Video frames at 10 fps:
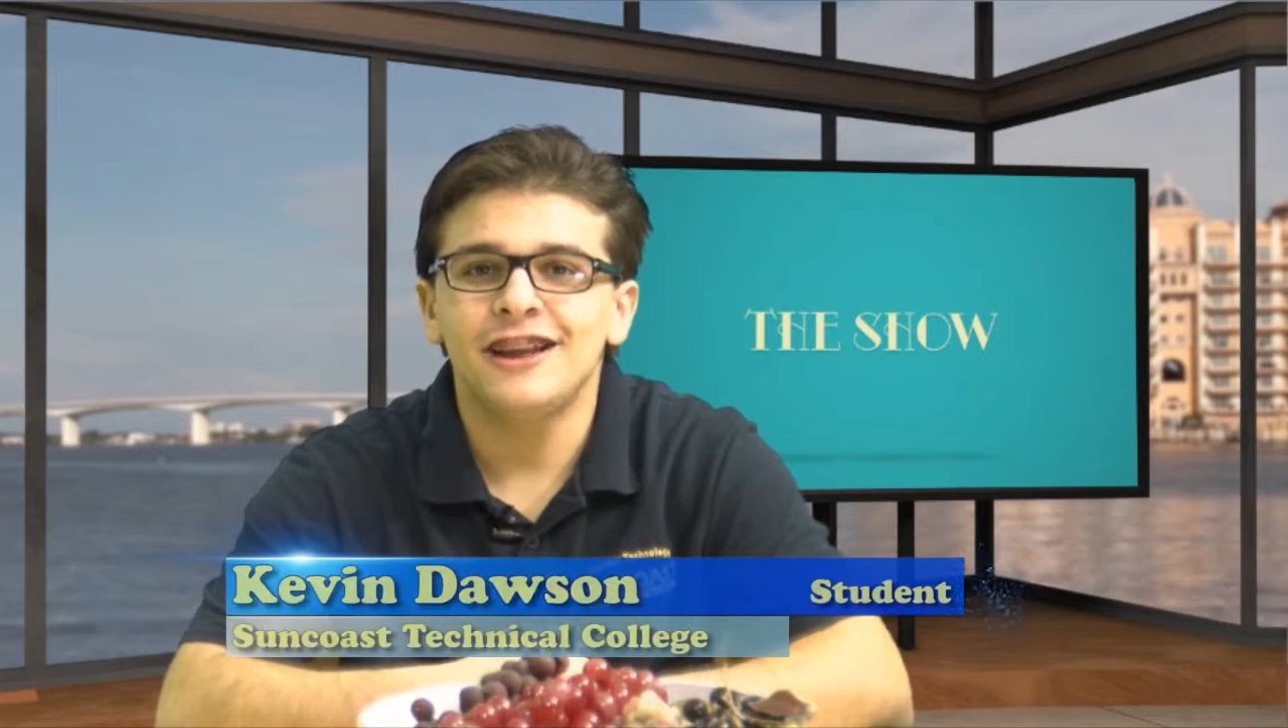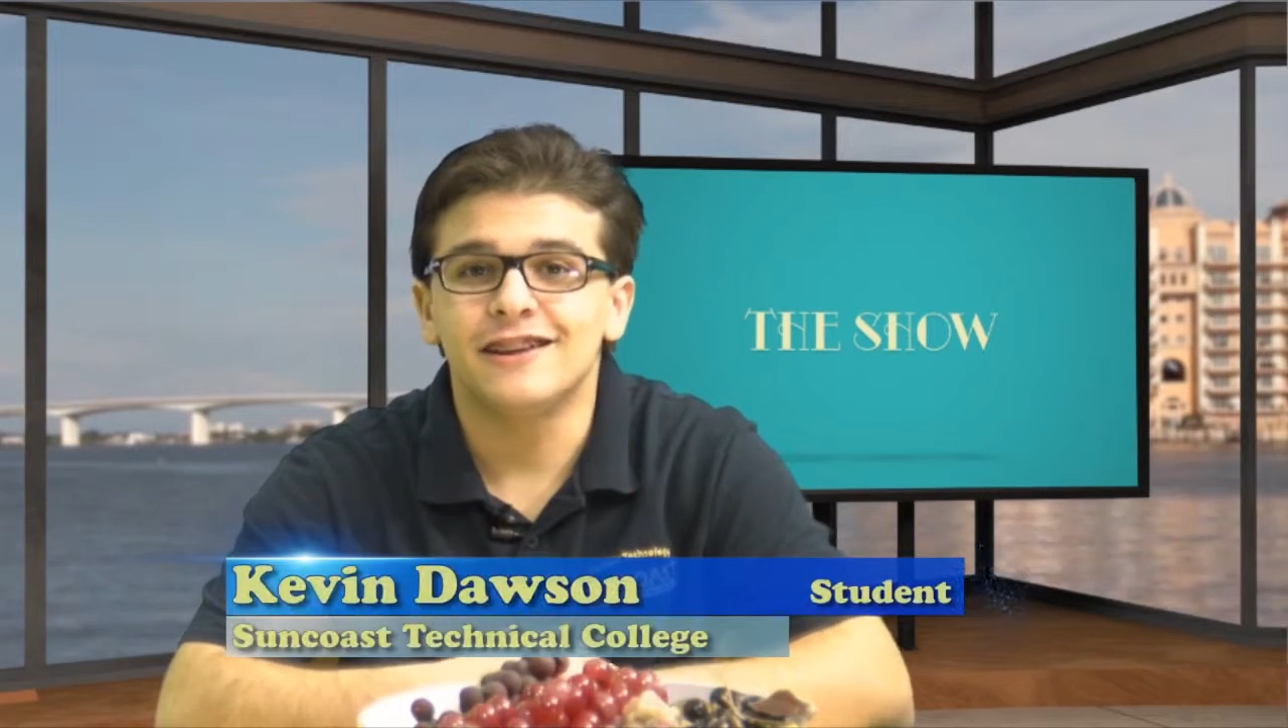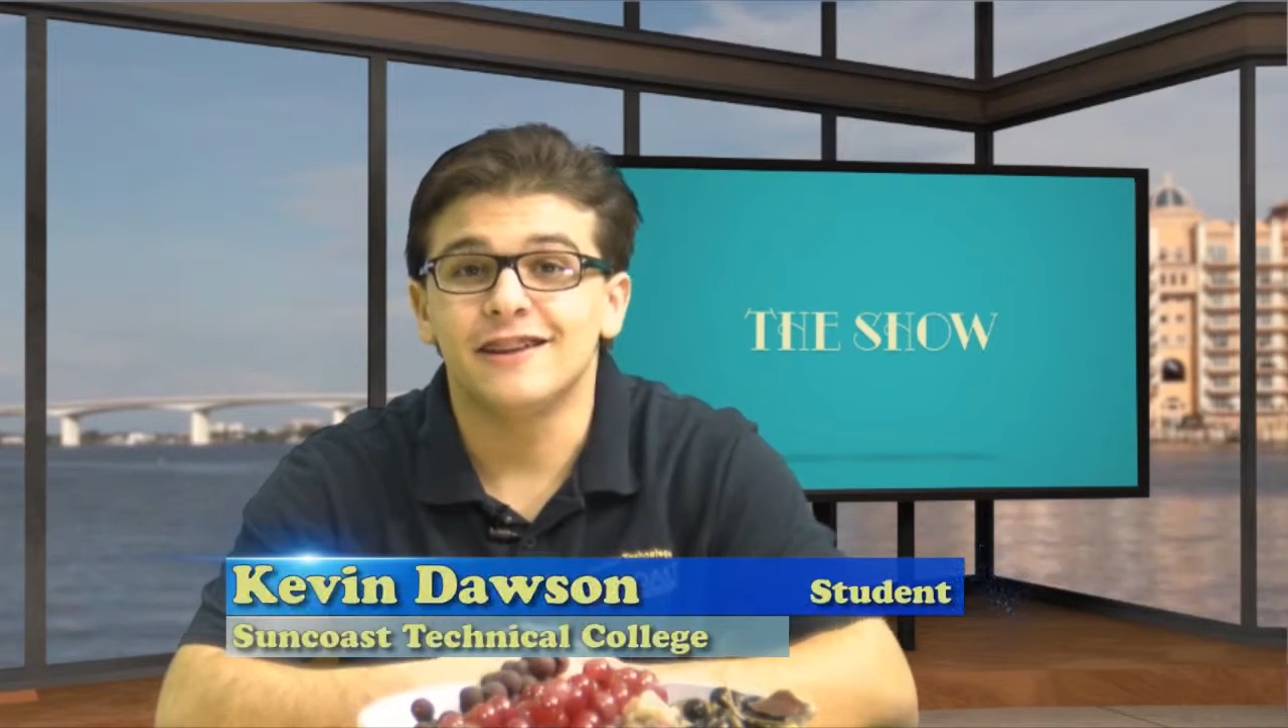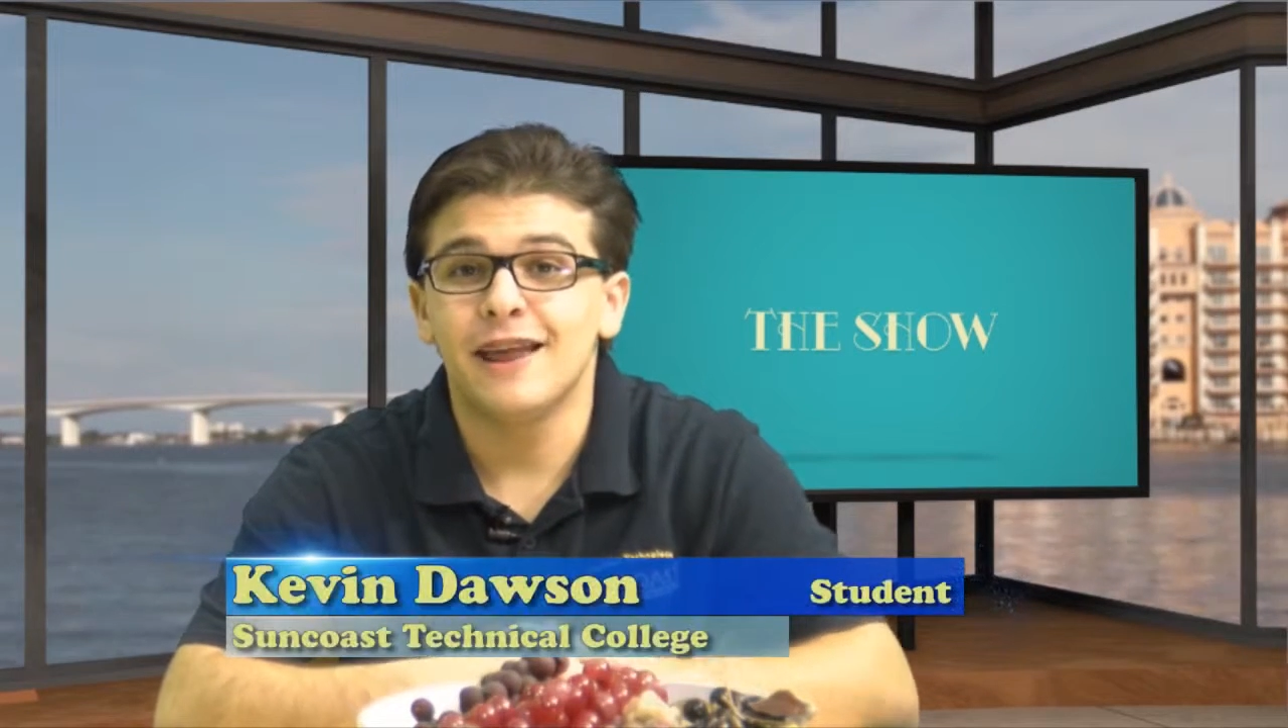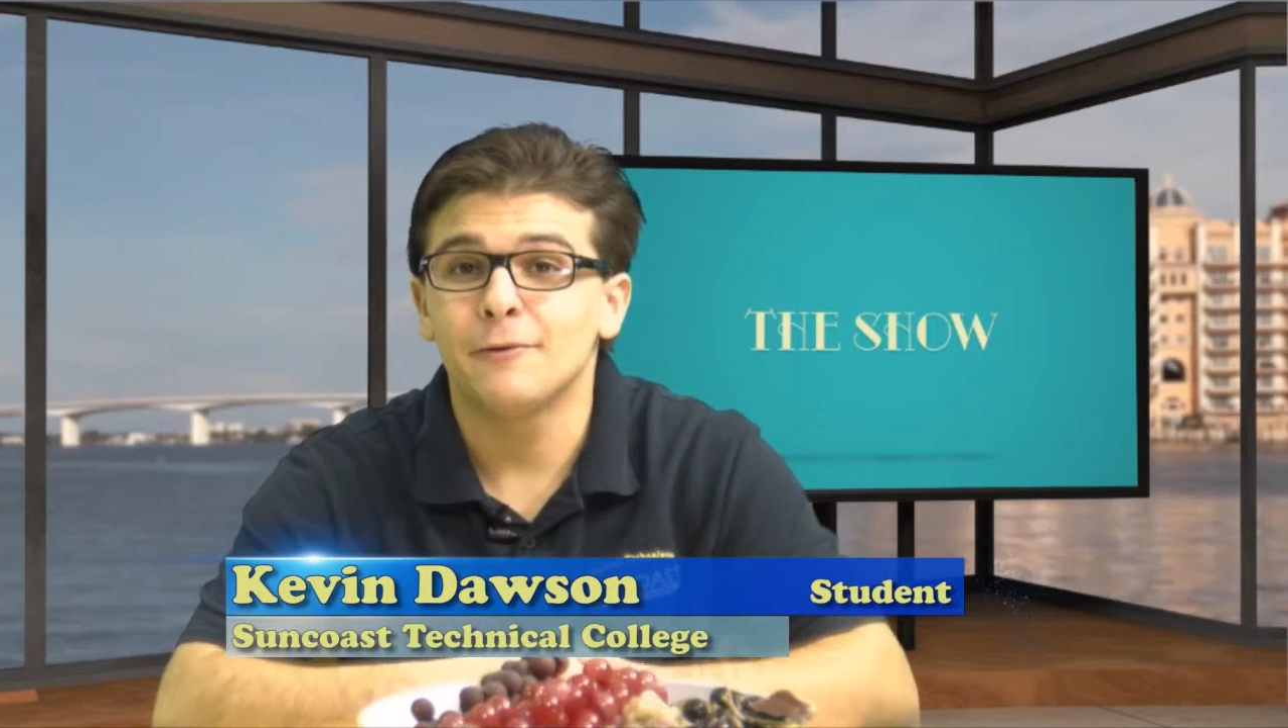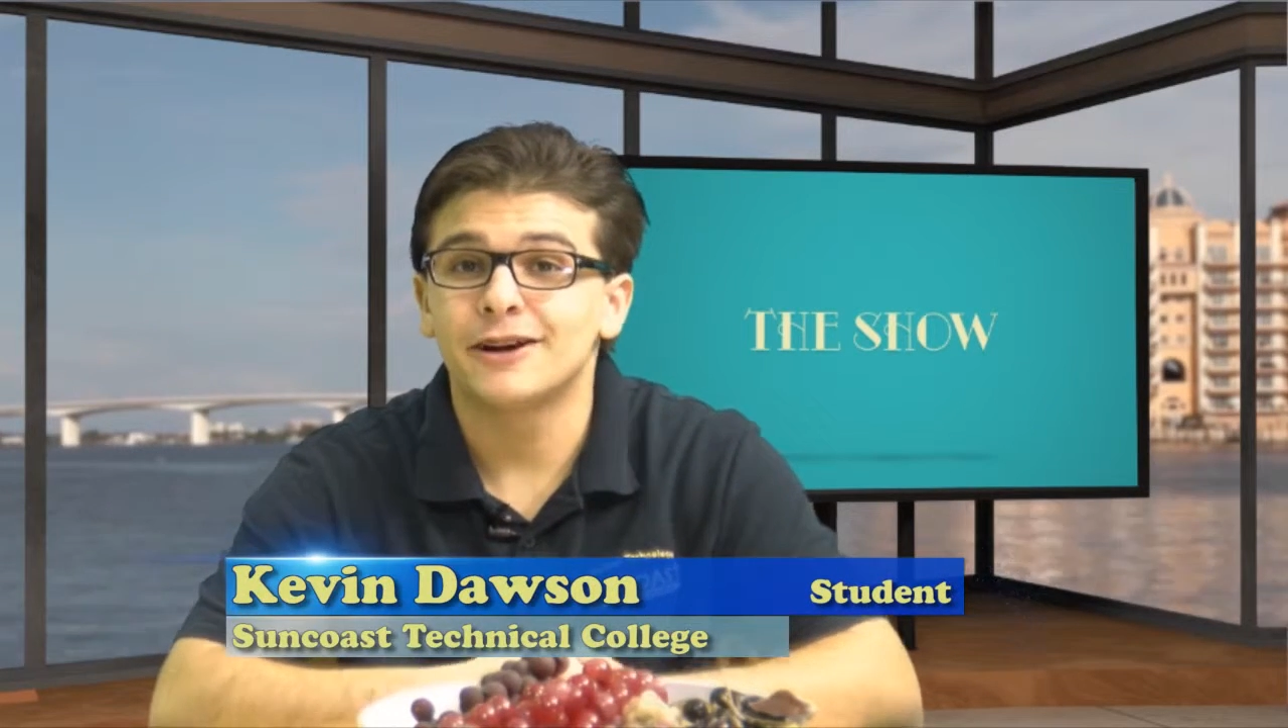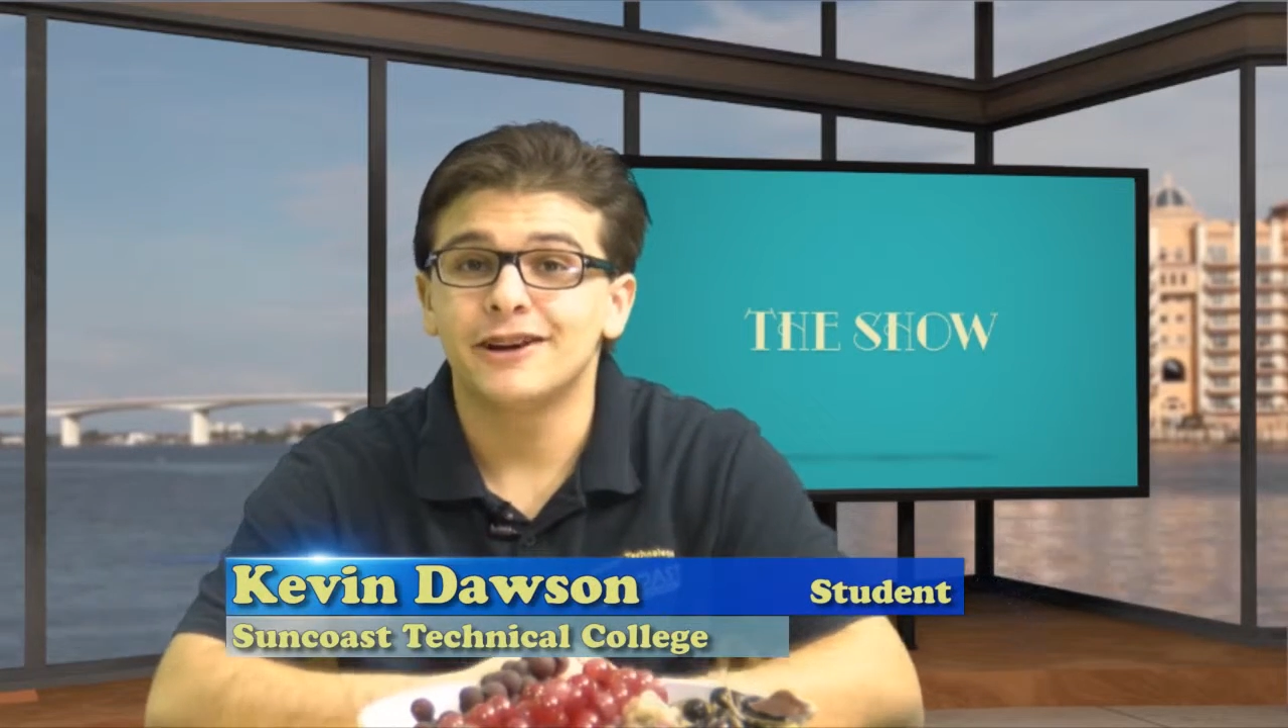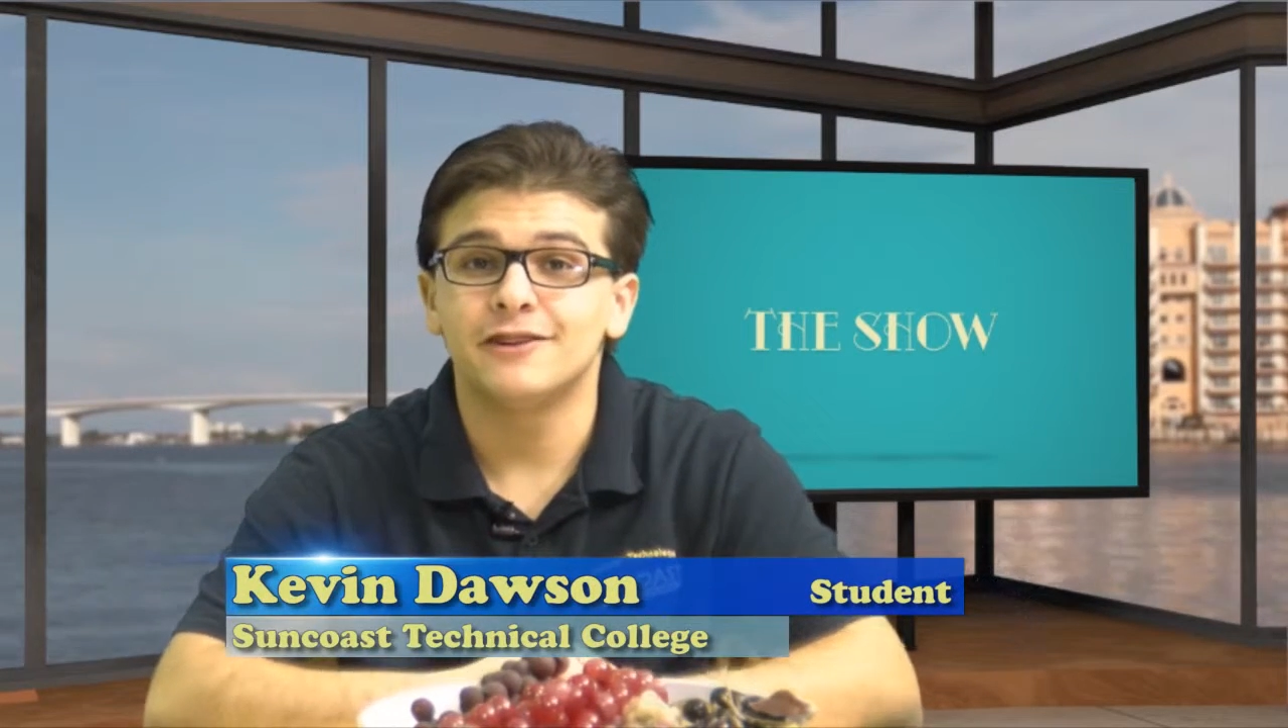and today we are